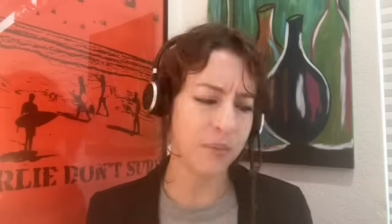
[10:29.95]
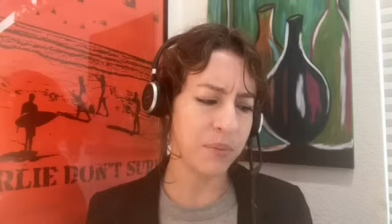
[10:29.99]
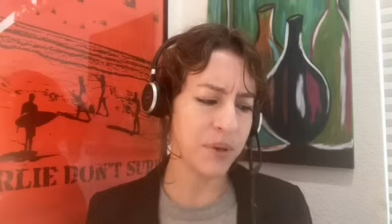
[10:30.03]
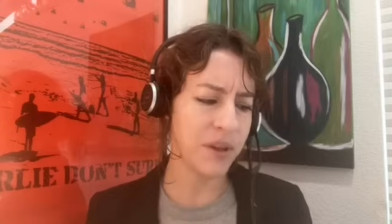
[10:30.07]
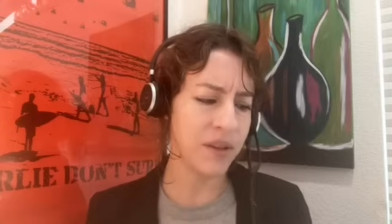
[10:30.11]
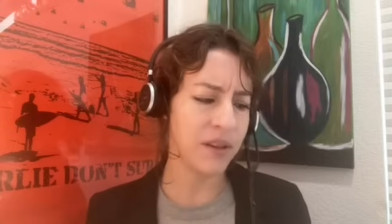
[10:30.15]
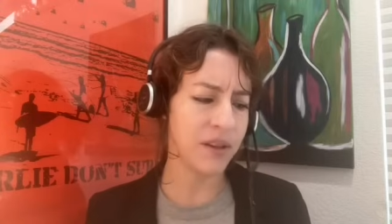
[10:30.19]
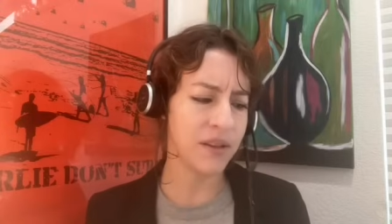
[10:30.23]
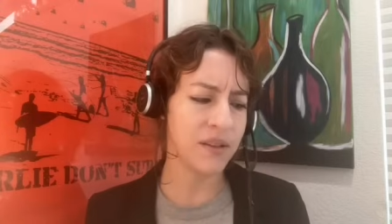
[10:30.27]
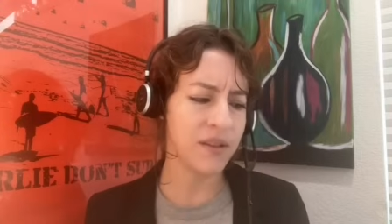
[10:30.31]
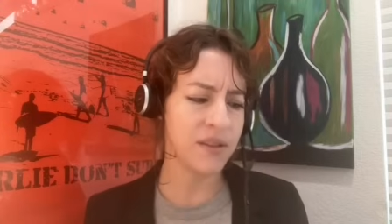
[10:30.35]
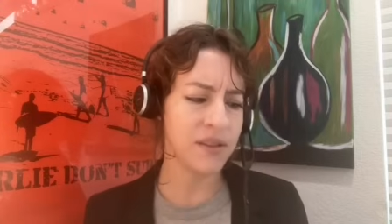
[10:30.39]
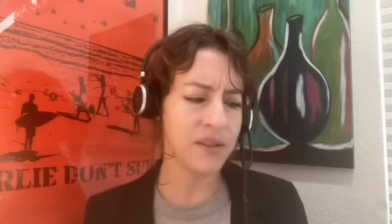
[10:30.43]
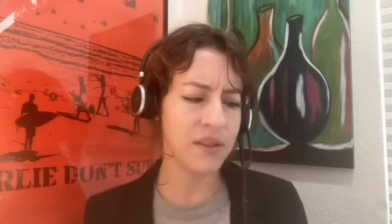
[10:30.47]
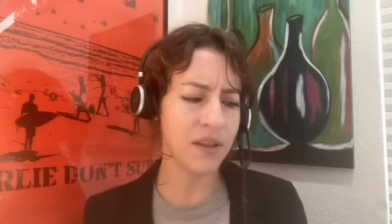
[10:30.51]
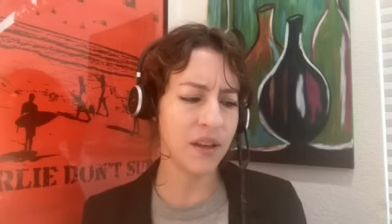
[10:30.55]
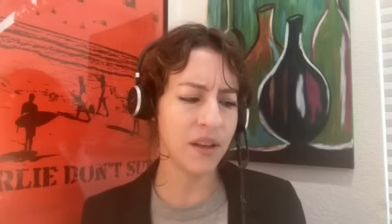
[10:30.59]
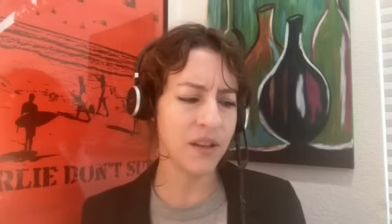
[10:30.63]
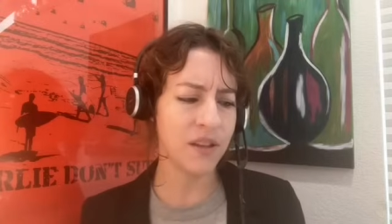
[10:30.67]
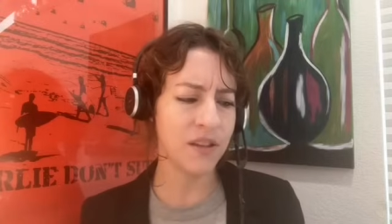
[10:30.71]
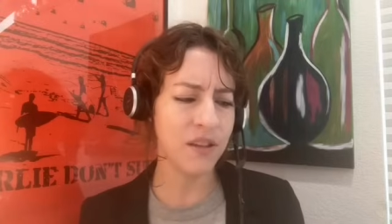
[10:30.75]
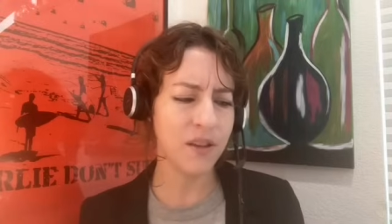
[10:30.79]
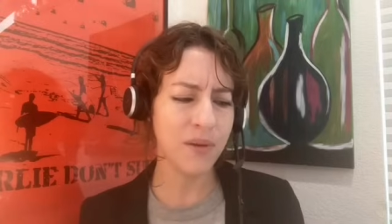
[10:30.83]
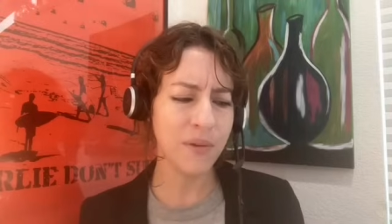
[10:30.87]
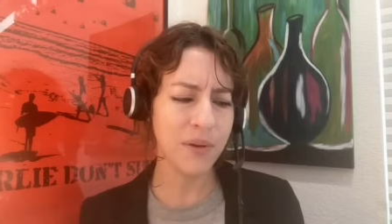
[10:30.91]
Because uh,
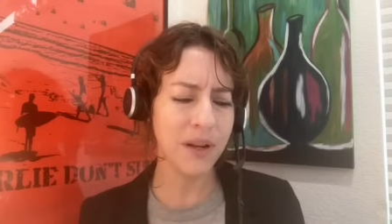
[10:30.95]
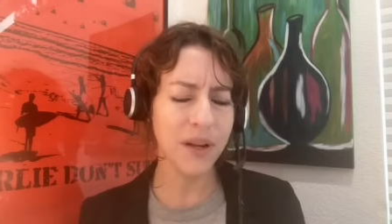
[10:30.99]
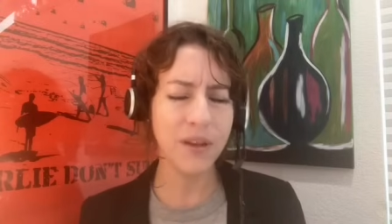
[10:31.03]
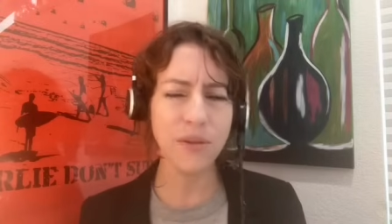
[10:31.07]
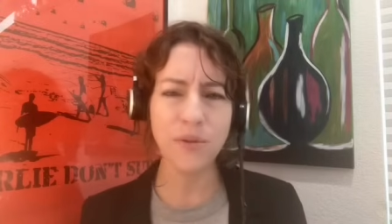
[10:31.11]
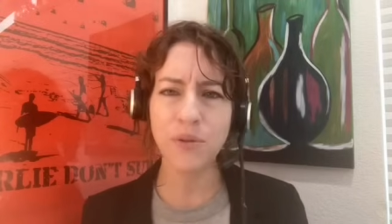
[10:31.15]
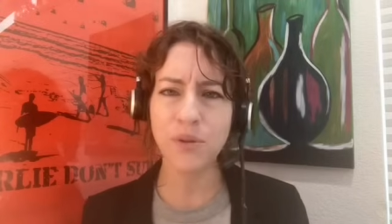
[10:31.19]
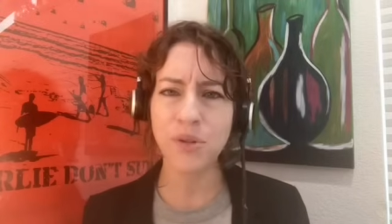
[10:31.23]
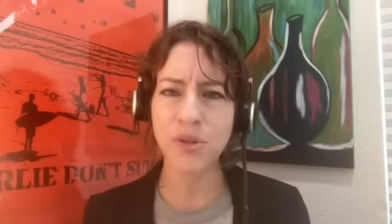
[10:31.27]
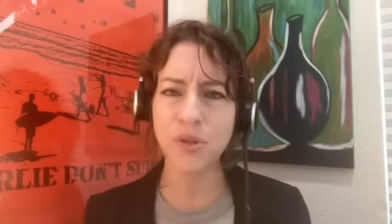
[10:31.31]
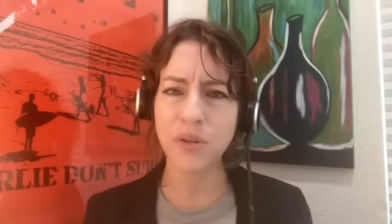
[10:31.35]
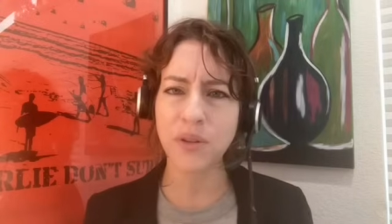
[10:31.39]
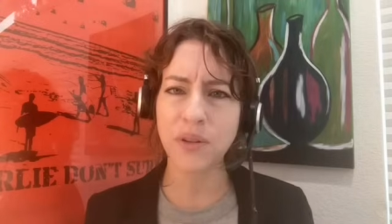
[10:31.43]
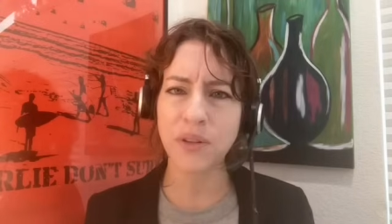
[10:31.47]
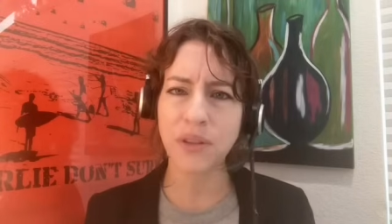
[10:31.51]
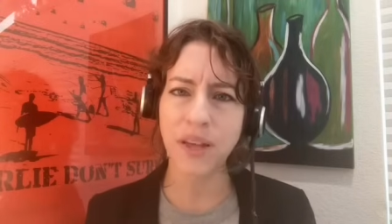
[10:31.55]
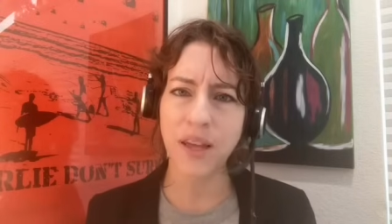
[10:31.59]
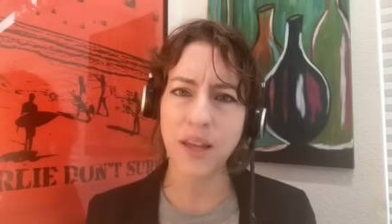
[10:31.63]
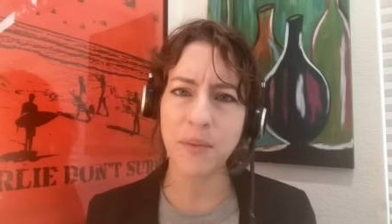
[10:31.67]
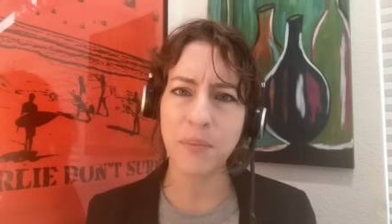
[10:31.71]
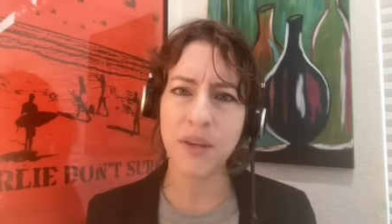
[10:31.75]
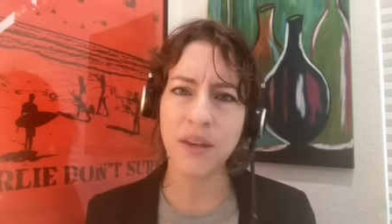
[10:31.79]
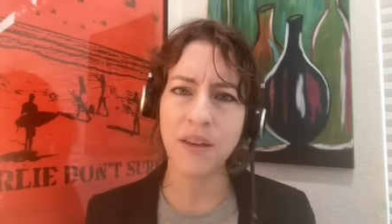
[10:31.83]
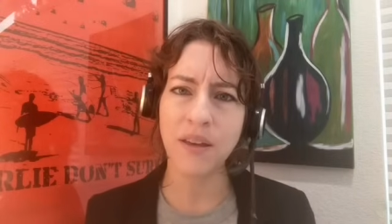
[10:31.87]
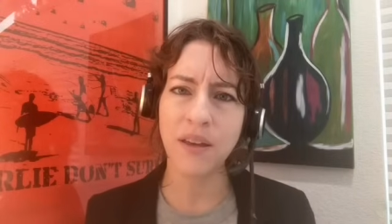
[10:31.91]
you and others are
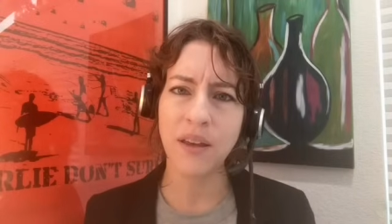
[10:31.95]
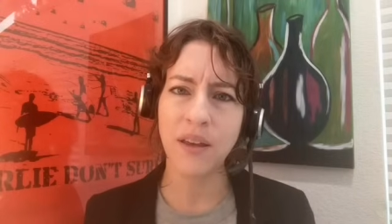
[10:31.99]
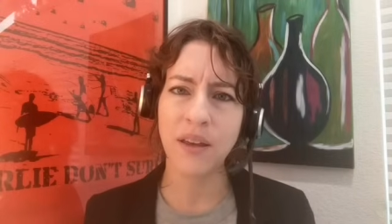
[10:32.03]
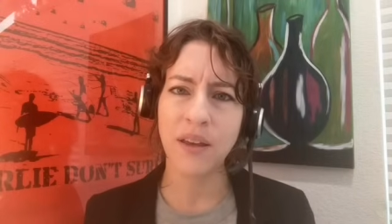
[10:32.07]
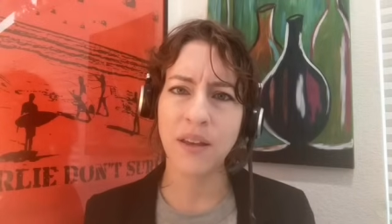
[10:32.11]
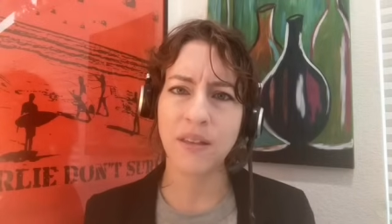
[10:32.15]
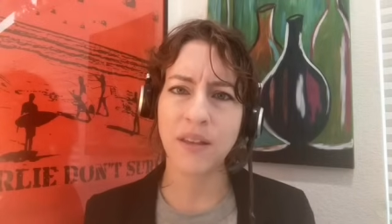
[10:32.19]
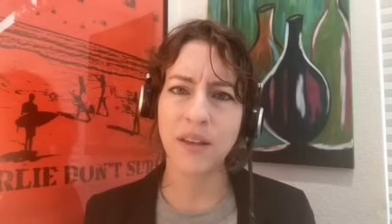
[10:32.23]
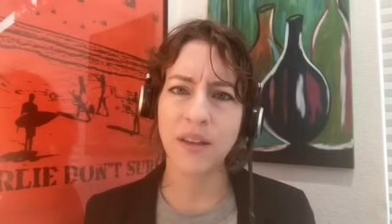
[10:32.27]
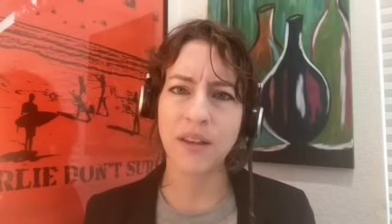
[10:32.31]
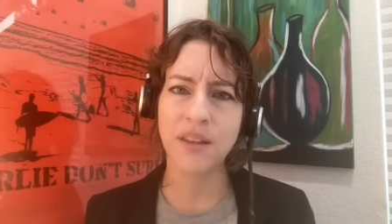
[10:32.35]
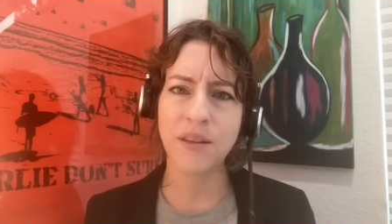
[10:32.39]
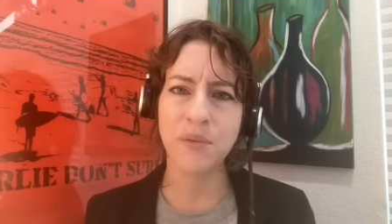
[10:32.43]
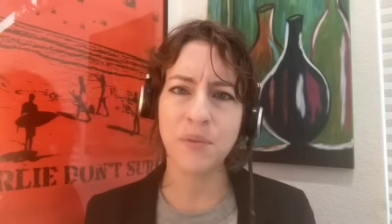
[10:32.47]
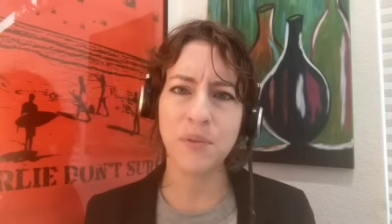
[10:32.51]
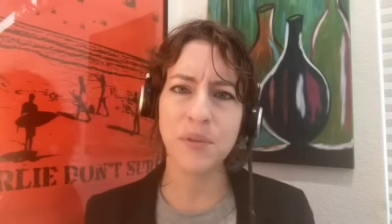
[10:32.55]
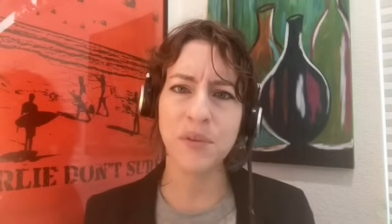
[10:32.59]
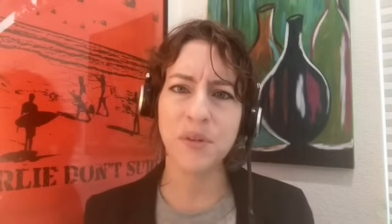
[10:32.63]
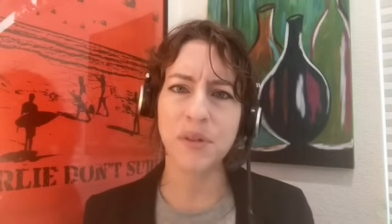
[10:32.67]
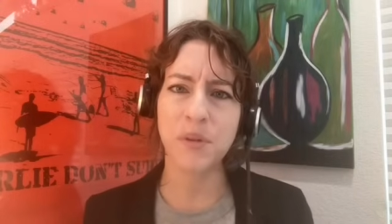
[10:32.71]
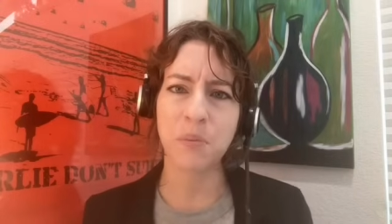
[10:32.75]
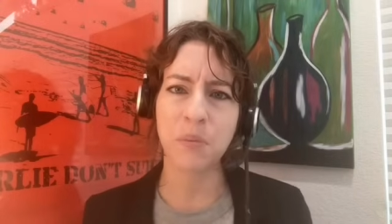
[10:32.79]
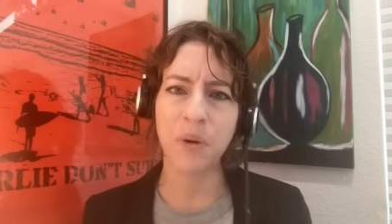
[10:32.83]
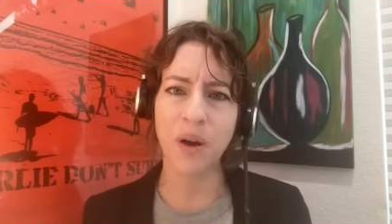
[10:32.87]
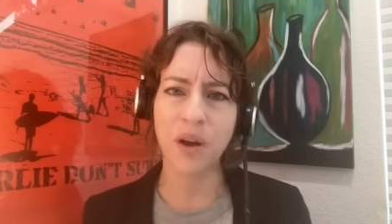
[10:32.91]
claiming that he was
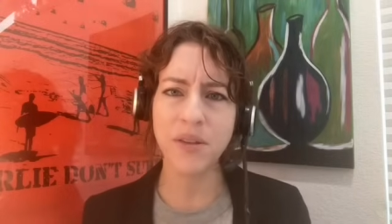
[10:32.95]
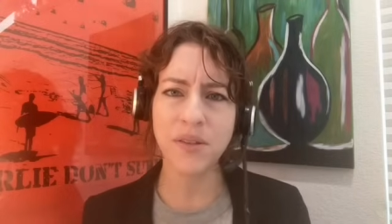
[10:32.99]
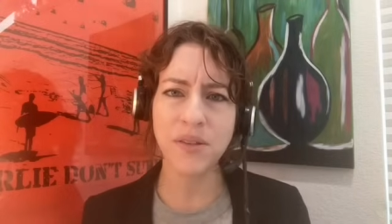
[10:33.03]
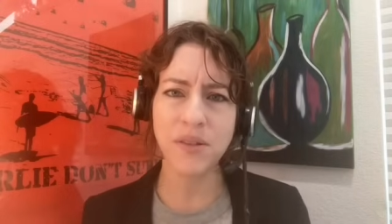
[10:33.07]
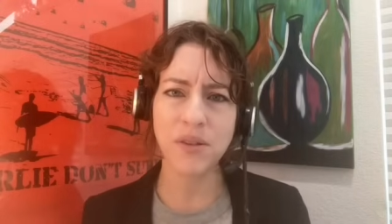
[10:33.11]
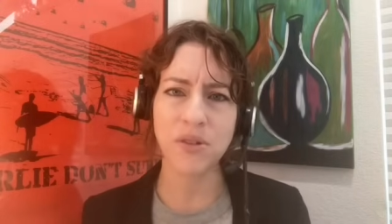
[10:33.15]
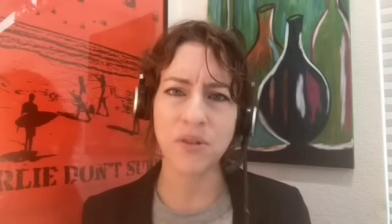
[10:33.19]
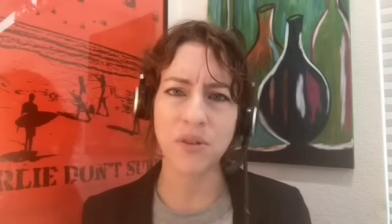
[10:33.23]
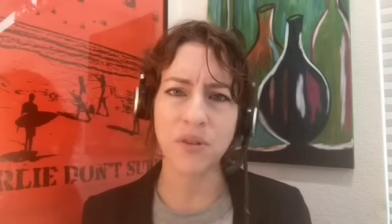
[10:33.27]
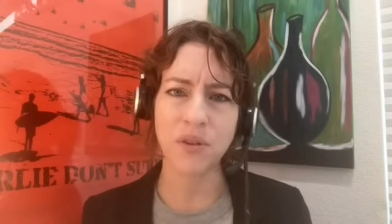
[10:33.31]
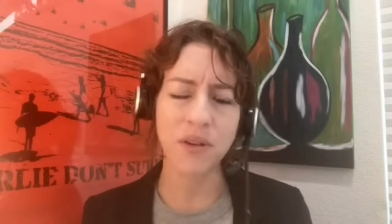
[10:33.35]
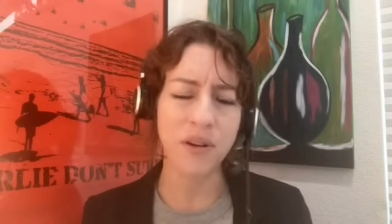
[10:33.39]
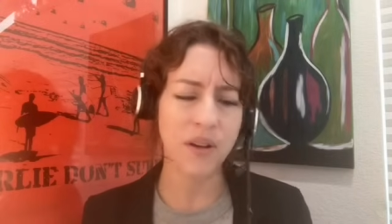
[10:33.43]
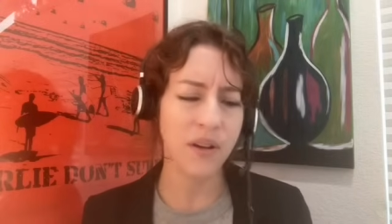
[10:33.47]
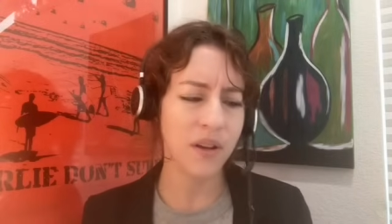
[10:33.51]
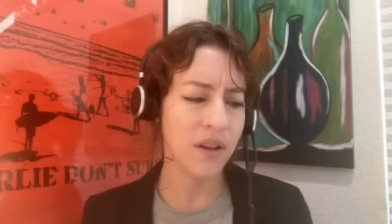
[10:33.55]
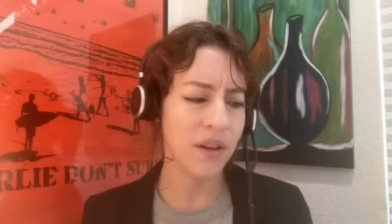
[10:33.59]
this monster